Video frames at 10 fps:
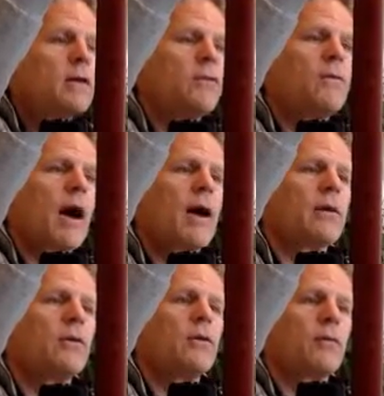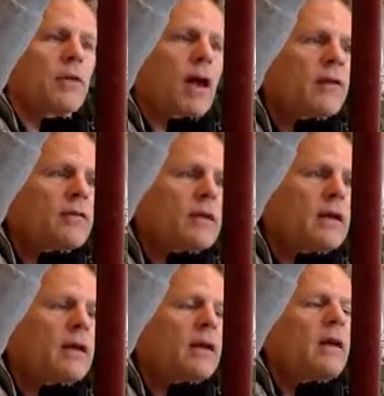You've got your
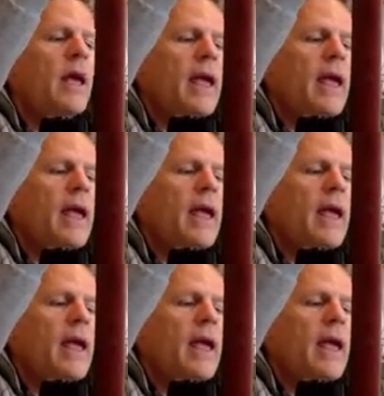velocity.